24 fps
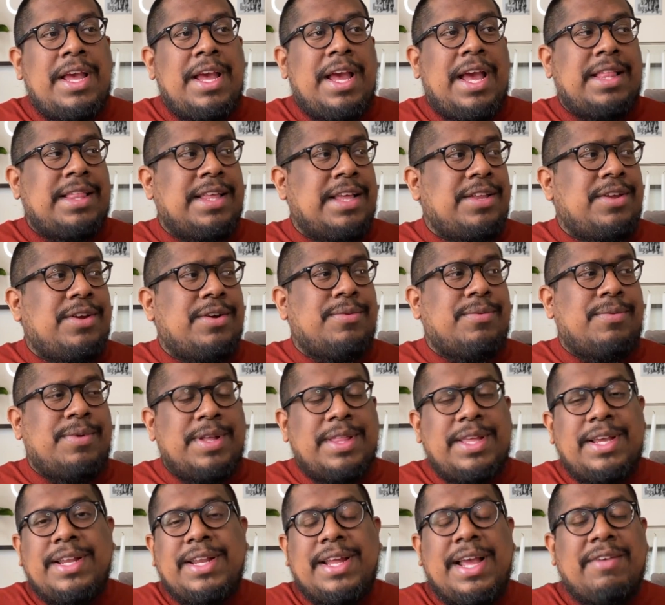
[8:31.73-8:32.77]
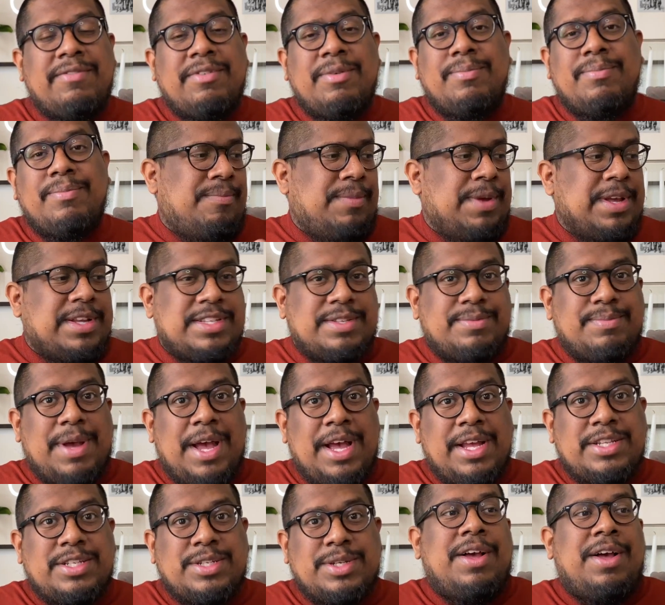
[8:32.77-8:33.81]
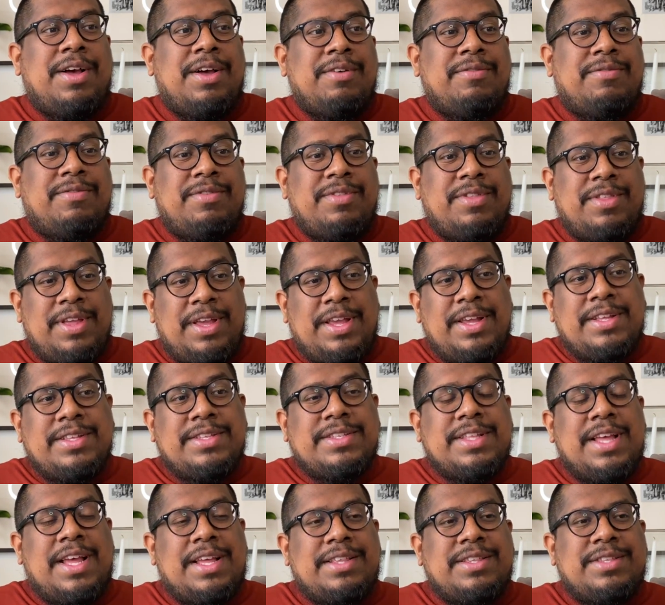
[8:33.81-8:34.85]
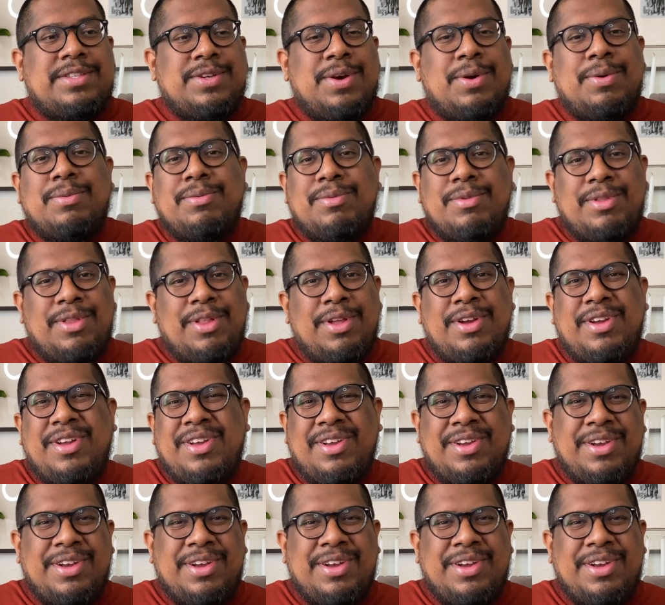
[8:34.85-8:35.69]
and then you're really gonna have a mixed match of things that don't look